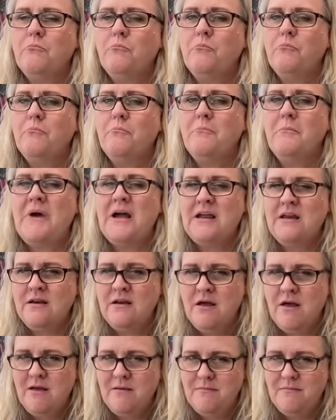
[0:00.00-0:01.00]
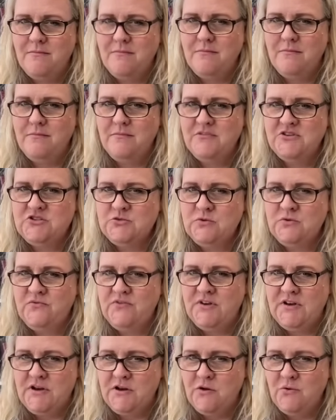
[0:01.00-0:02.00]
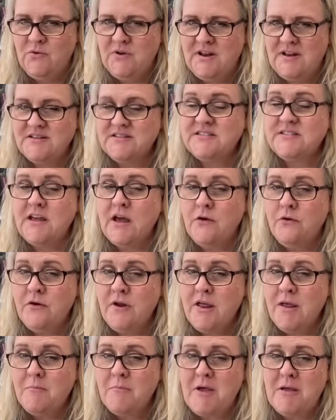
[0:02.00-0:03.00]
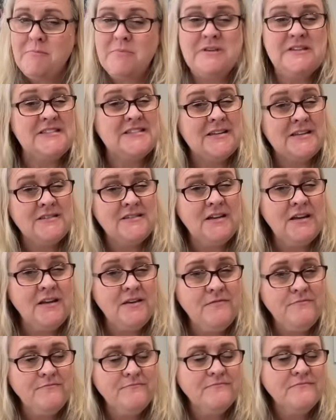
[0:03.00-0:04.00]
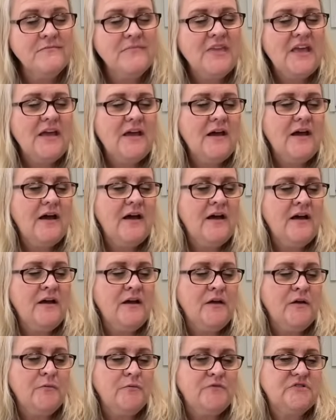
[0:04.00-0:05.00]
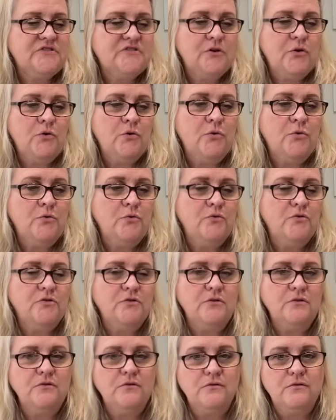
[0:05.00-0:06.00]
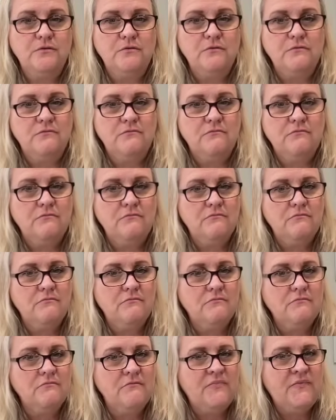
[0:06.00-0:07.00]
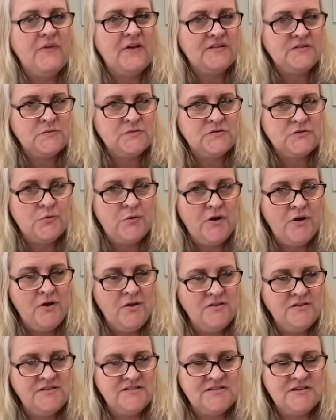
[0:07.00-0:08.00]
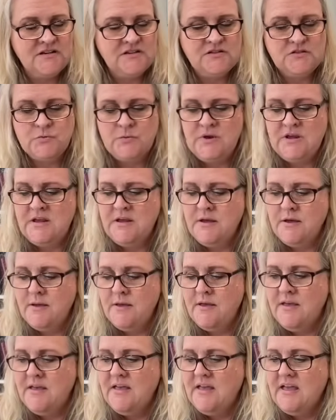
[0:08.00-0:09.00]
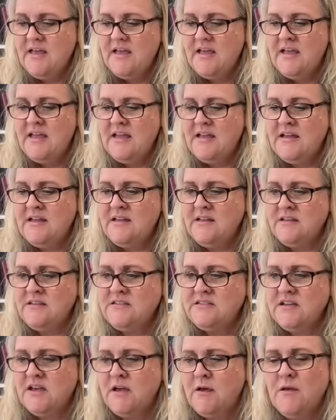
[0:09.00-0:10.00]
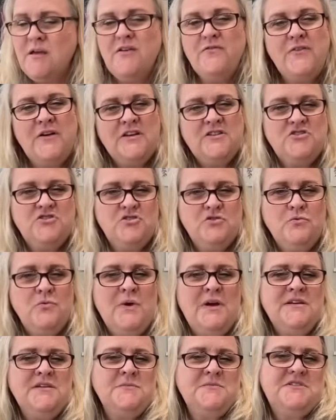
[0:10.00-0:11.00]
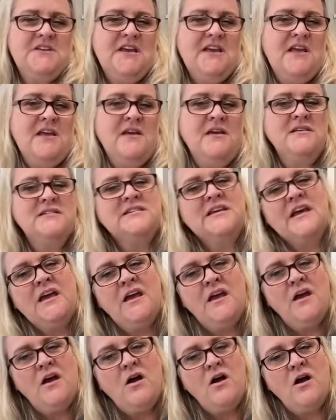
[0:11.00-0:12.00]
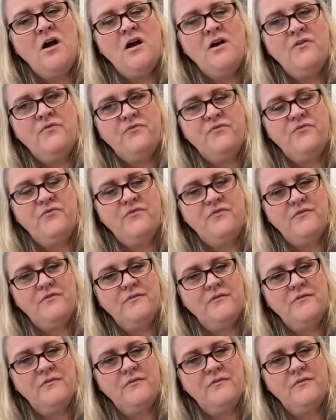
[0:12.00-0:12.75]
might not do a video next Saturday. It might be Sunday. So that's what's going on this next week. And if I do wind up taking a day off